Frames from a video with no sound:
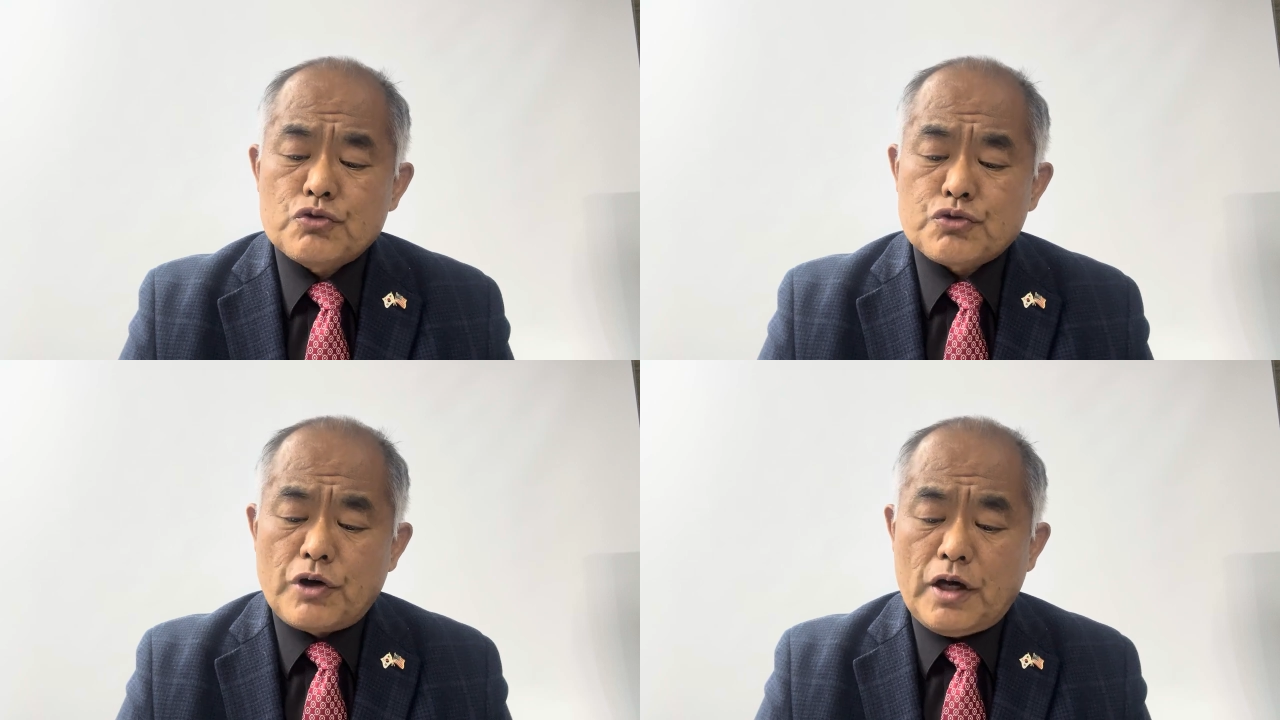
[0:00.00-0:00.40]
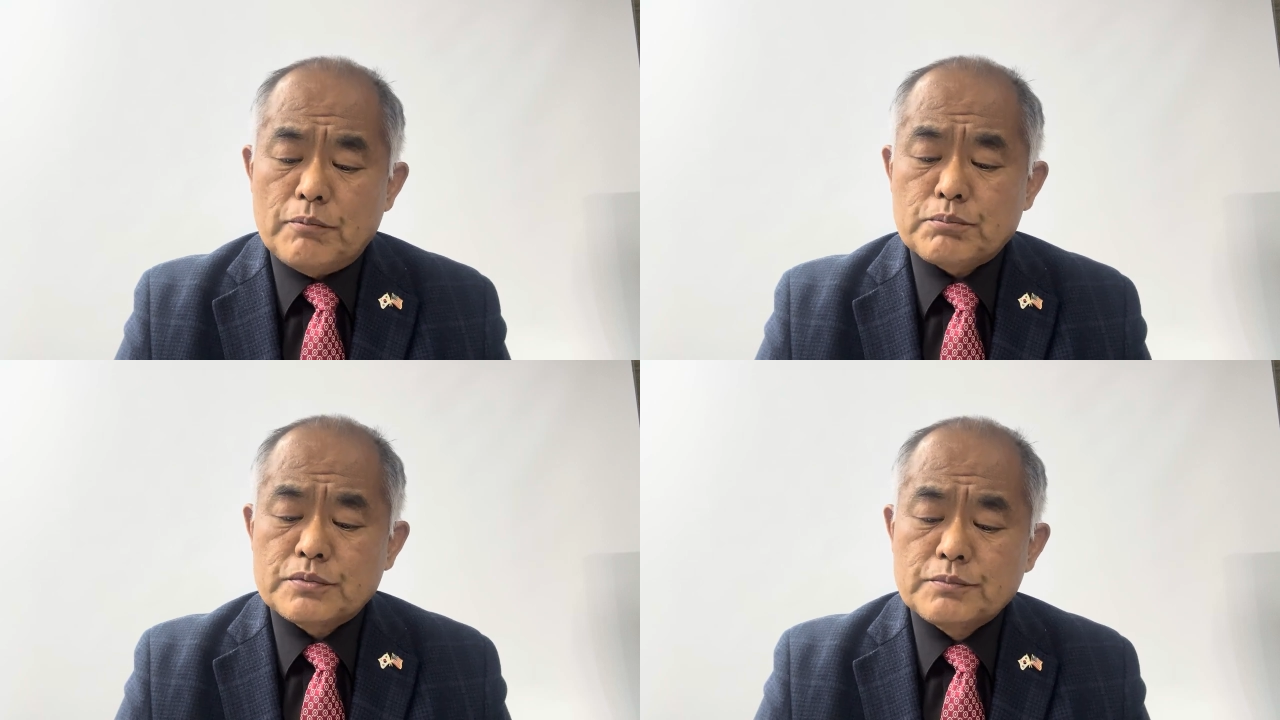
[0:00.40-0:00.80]

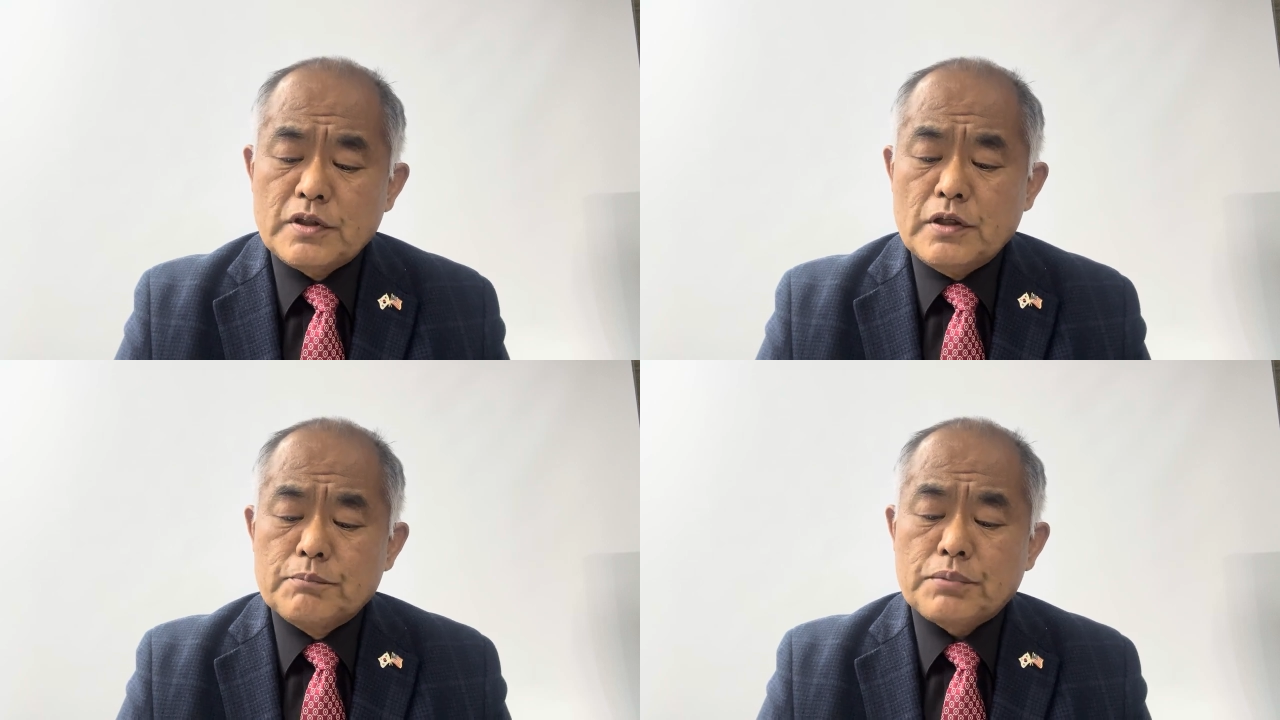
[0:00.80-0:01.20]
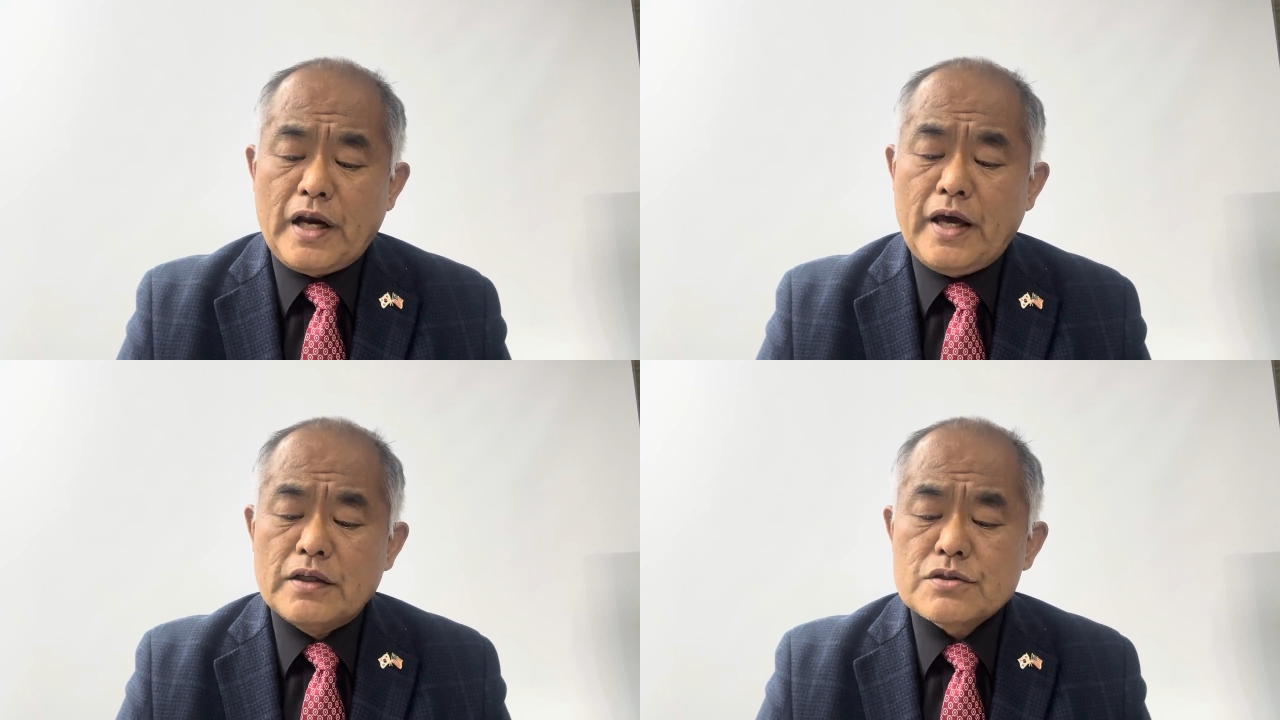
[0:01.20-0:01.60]
Trump
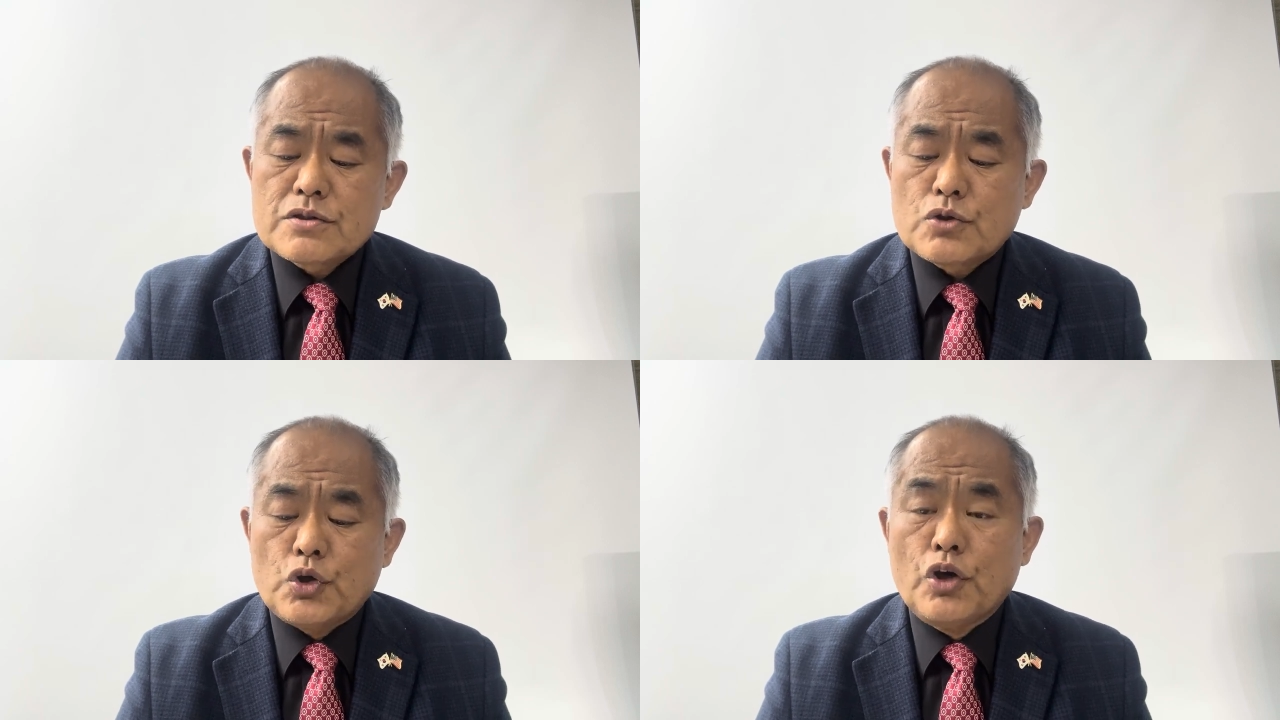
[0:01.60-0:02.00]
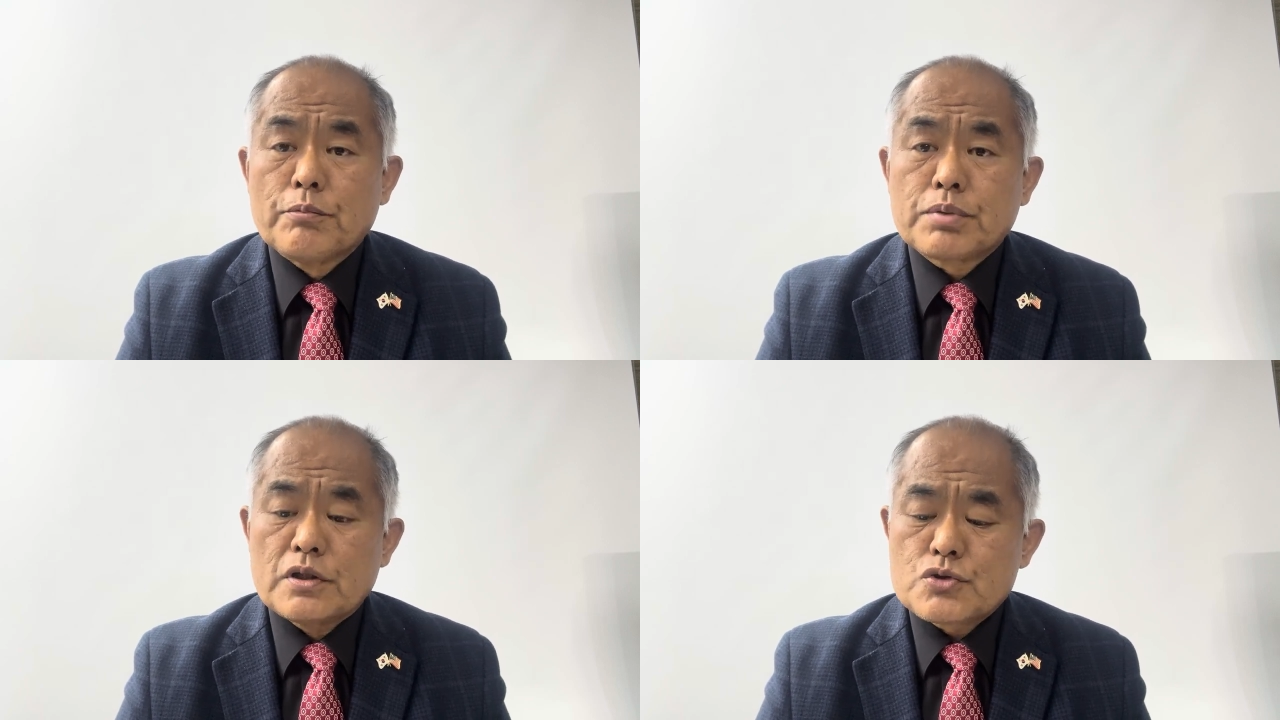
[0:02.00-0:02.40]
plans to
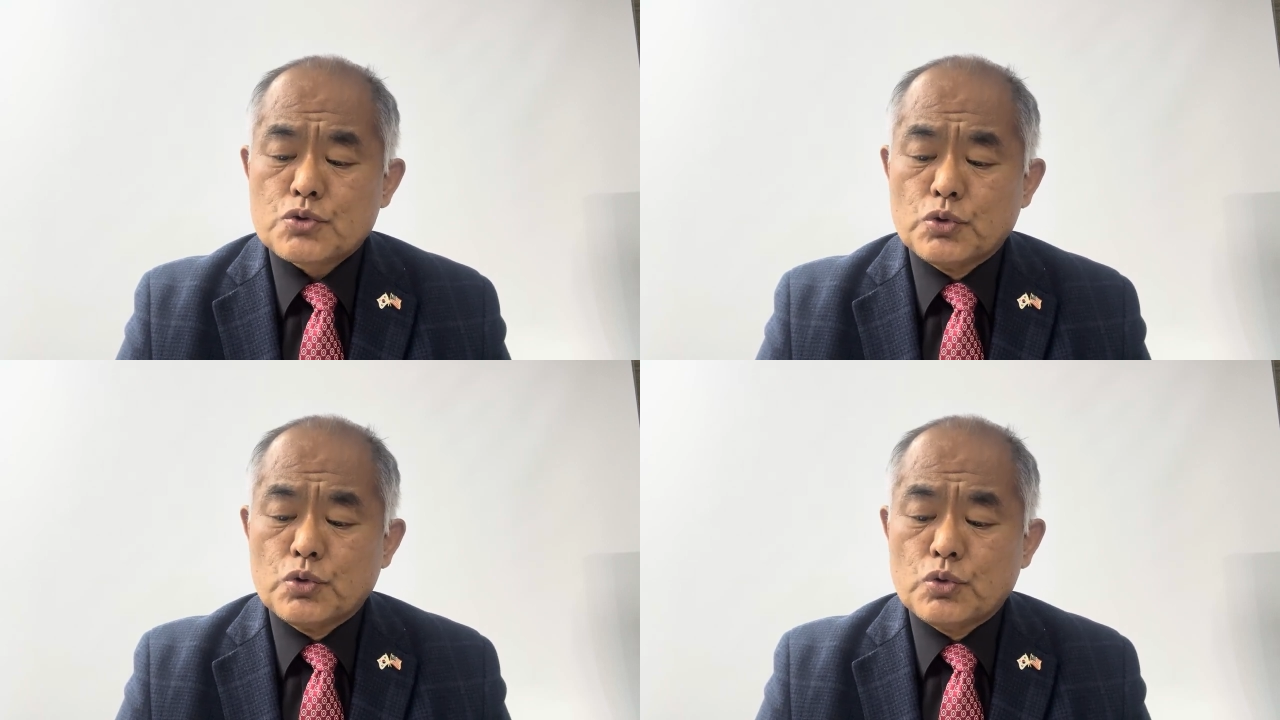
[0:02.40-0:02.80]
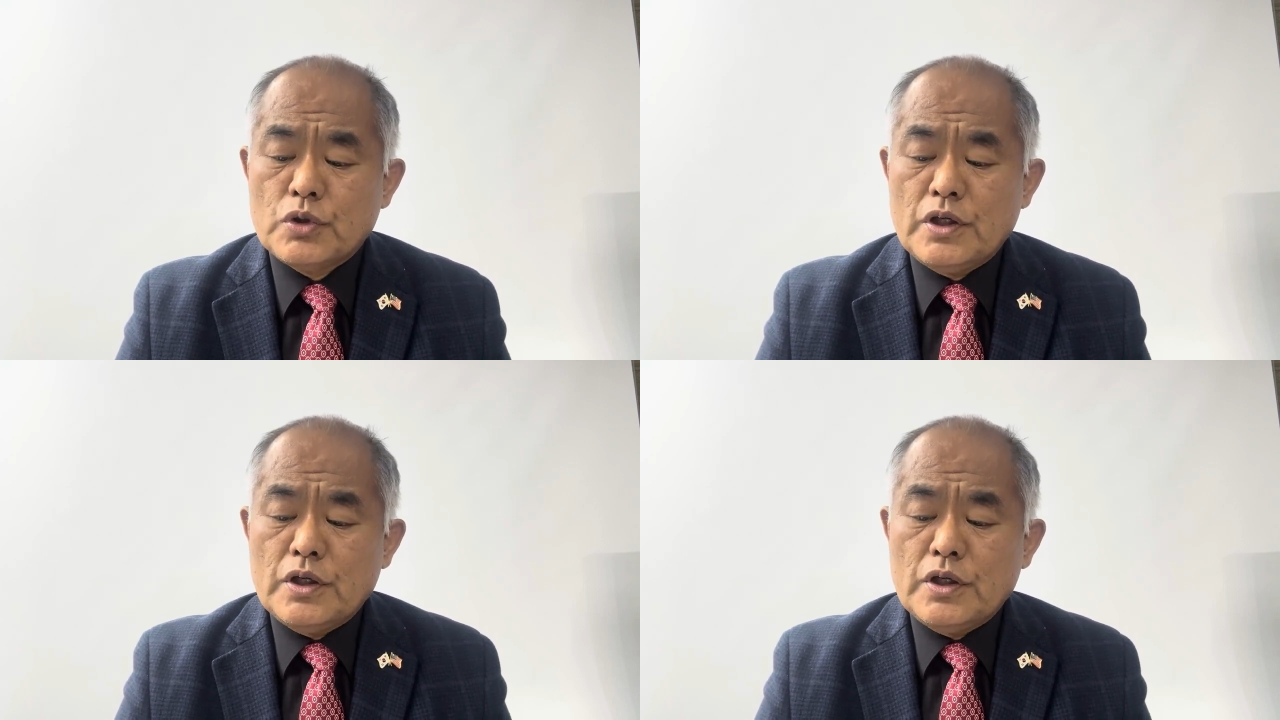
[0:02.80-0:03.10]
pursue